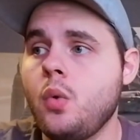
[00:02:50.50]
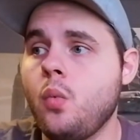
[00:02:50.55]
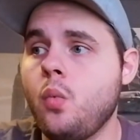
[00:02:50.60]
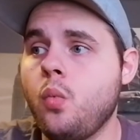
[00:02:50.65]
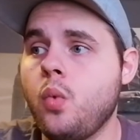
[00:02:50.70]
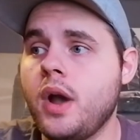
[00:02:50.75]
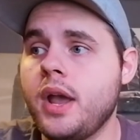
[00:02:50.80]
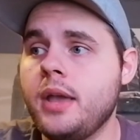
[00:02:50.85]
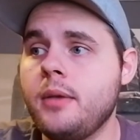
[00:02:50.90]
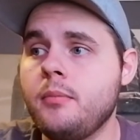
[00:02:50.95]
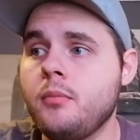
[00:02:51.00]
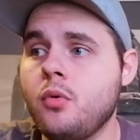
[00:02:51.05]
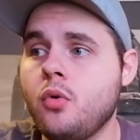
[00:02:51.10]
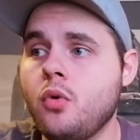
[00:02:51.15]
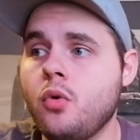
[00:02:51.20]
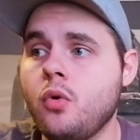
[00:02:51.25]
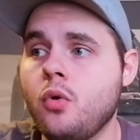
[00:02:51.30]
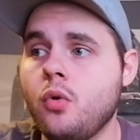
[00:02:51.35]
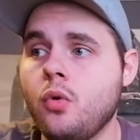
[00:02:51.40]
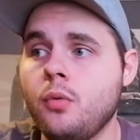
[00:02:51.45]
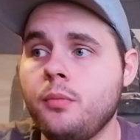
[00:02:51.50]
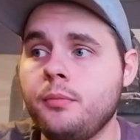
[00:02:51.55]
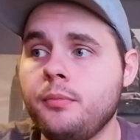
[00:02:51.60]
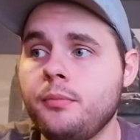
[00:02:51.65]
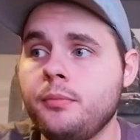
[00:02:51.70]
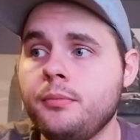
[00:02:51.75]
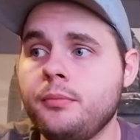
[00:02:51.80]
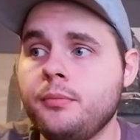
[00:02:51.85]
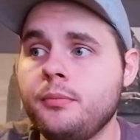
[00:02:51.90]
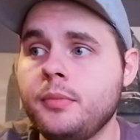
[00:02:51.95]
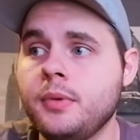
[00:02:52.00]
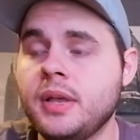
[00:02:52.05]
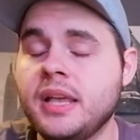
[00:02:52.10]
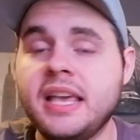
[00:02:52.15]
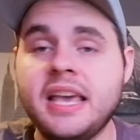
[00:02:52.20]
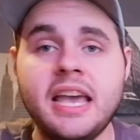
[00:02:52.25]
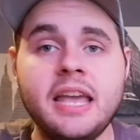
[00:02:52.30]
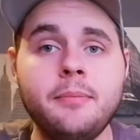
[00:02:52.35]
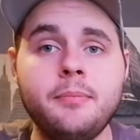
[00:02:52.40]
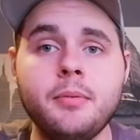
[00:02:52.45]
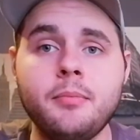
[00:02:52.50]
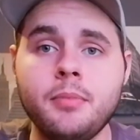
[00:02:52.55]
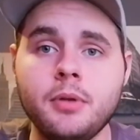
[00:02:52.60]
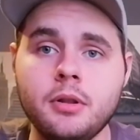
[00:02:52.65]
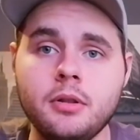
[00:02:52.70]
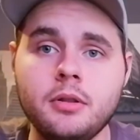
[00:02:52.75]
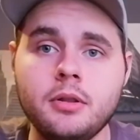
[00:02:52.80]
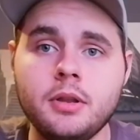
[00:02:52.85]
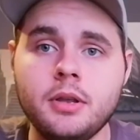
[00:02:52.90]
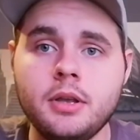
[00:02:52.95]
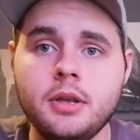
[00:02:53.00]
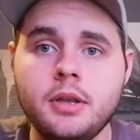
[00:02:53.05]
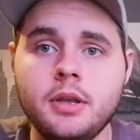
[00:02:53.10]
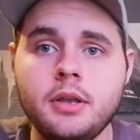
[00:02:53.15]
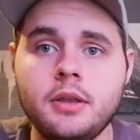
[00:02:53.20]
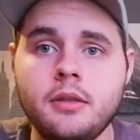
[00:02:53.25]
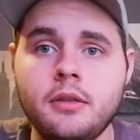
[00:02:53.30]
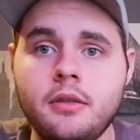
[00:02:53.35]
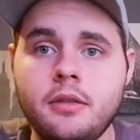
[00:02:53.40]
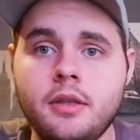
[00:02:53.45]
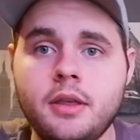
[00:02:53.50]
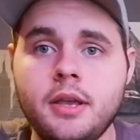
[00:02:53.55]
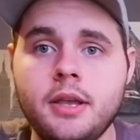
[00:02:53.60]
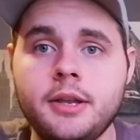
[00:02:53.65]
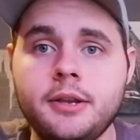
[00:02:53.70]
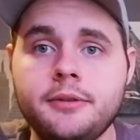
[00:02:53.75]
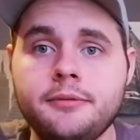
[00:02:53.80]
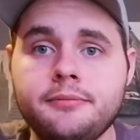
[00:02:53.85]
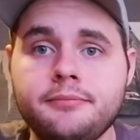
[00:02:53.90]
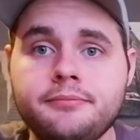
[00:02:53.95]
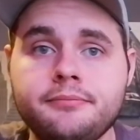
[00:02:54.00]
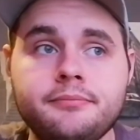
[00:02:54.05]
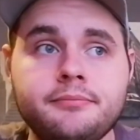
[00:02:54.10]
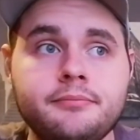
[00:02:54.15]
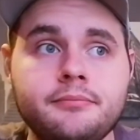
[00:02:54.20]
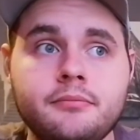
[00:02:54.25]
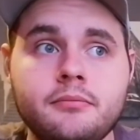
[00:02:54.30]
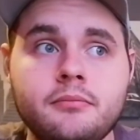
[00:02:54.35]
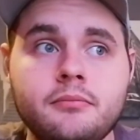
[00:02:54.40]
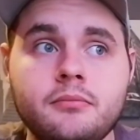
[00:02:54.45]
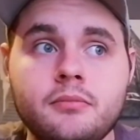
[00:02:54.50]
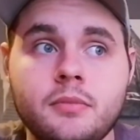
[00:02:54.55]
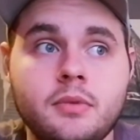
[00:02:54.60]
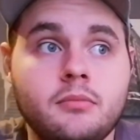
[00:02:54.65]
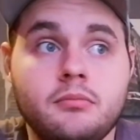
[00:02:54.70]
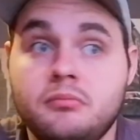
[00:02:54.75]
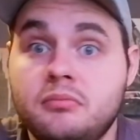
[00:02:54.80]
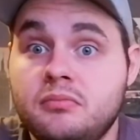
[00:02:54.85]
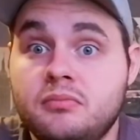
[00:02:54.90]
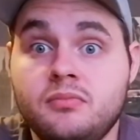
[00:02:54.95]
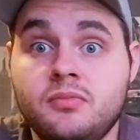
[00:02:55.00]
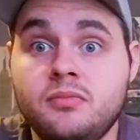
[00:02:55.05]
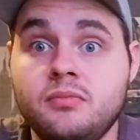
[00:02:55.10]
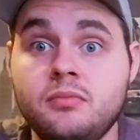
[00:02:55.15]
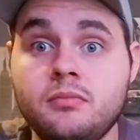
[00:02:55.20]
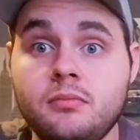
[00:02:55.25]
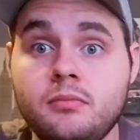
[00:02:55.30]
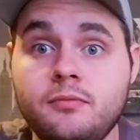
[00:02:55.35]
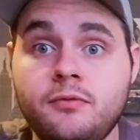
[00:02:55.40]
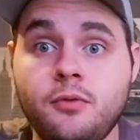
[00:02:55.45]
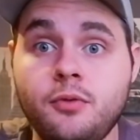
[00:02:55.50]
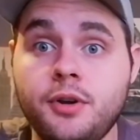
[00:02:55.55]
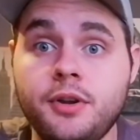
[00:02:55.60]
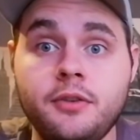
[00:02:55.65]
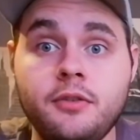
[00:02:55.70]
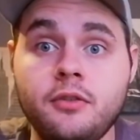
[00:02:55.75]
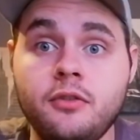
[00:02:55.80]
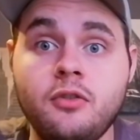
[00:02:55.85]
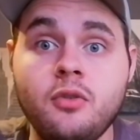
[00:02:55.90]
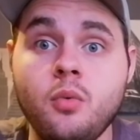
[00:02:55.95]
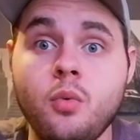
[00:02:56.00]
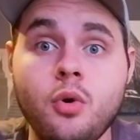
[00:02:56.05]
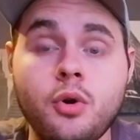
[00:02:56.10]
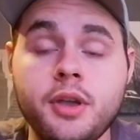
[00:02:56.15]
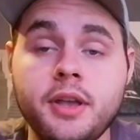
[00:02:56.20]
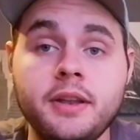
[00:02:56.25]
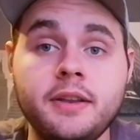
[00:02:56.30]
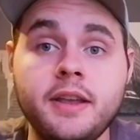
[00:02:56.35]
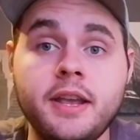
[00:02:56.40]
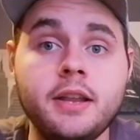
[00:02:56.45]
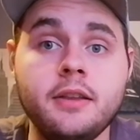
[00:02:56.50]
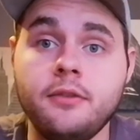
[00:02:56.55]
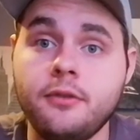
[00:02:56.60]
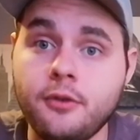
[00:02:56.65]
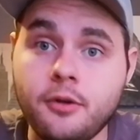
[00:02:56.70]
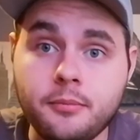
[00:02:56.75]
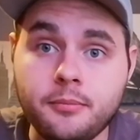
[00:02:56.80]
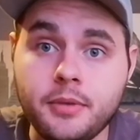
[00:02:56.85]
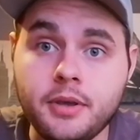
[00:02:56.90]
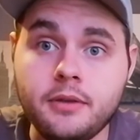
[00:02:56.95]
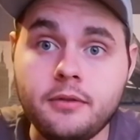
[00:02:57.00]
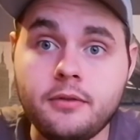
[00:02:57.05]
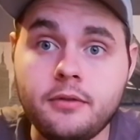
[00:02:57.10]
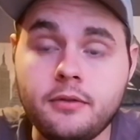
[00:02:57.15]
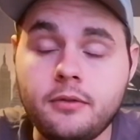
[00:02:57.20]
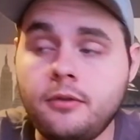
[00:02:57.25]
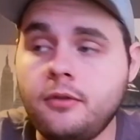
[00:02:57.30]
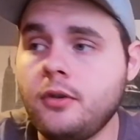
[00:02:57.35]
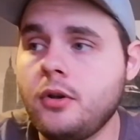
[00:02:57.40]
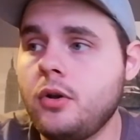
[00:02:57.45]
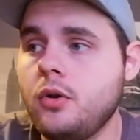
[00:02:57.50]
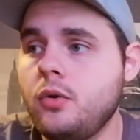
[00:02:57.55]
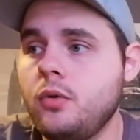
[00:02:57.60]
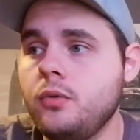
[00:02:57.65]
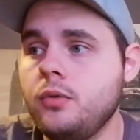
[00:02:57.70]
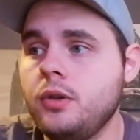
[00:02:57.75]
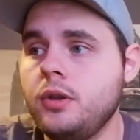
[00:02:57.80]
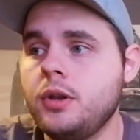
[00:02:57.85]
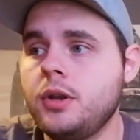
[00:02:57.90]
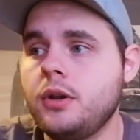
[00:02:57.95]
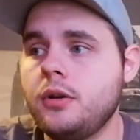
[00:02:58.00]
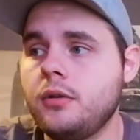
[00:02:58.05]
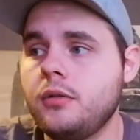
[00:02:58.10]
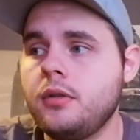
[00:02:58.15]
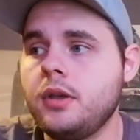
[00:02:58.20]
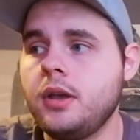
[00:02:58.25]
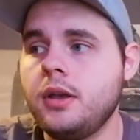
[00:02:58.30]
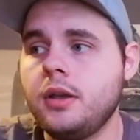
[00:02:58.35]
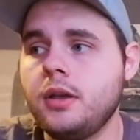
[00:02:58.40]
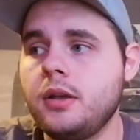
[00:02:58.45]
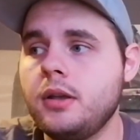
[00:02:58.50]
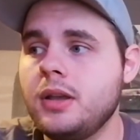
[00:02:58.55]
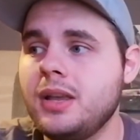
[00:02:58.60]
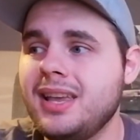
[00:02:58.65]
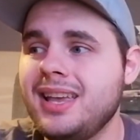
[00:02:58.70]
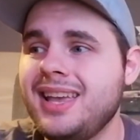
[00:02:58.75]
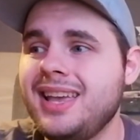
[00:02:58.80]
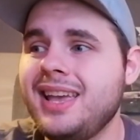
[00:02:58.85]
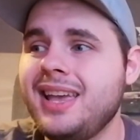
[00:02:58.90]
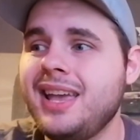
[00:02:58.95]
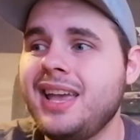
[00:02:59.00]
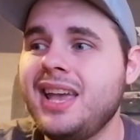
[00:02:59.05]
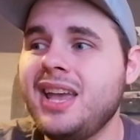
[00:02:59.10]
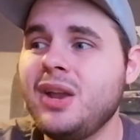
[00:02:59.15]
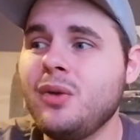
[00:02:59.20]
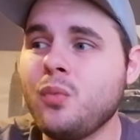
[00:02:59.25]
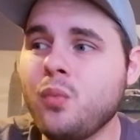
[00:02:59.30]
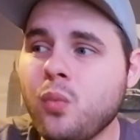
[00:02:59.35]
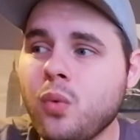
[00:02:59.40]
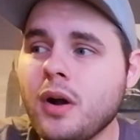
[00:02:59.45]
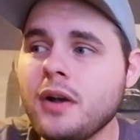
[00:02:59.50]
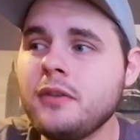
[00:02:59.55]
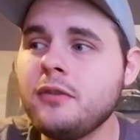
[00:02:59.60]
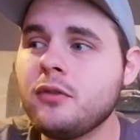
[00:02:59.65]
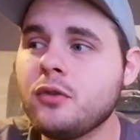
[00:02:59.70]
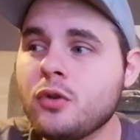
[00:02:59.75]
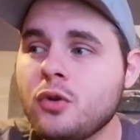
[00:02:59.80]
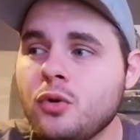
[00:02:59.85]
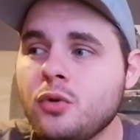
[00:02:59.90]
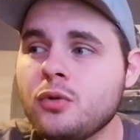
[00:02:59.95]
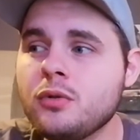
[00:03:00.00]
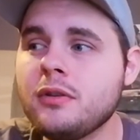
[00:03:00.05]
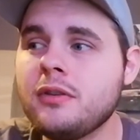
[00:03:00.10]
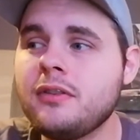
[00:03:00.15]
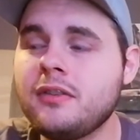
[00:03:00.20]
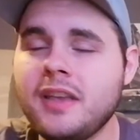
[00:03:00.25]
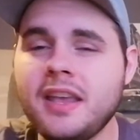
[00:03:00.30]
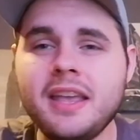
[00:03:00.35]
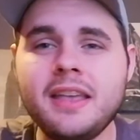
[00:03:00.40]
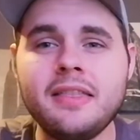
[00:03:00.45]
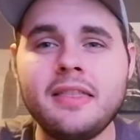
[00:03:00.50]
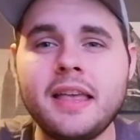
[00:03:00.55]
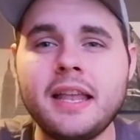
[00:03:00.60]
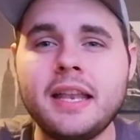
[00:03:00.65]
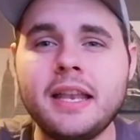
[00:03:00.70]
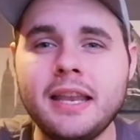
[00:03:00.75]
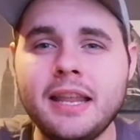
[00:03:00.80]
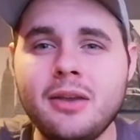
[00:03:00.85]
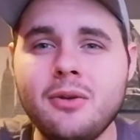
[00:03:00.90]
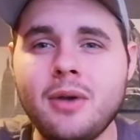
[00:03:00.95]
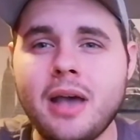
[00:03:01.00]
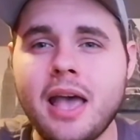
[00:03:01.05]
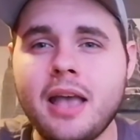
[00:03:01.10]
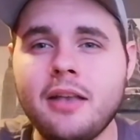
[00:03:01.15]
way more capable than, for instance, the Walking Dead zombies. So, it was cool seeing that new